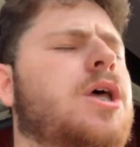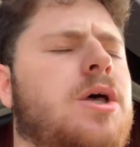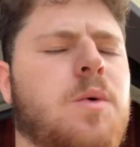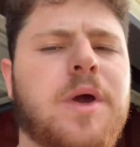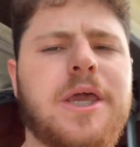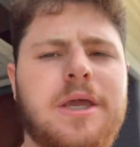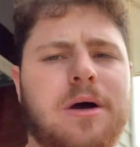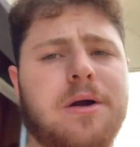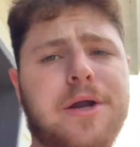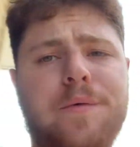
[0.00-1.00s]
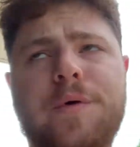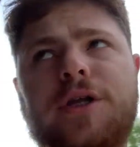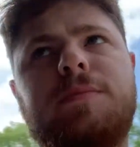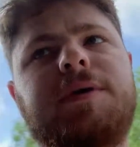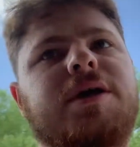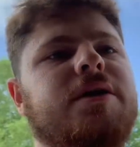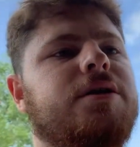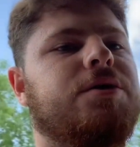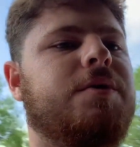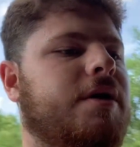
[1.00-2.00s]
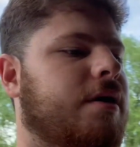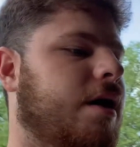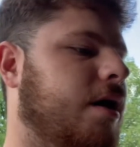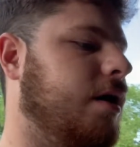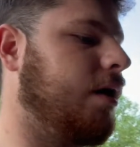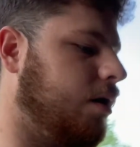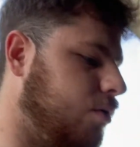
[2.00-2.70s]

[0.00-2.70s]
We are going to be doing a